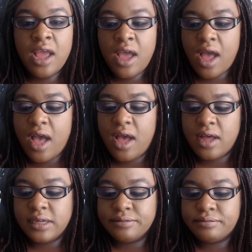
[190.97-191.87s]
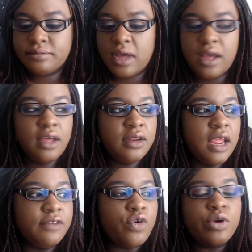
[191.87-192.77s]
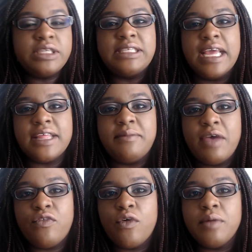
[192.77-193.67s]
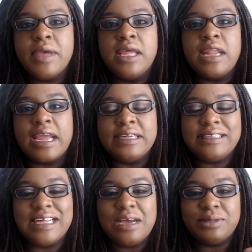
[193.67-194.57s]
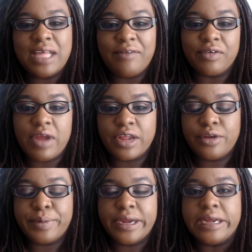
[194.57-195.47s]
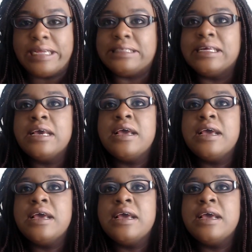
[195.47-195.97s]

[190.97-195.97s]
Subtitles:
Uh, and of course, taking the metformin, like I said, I was having regular periods.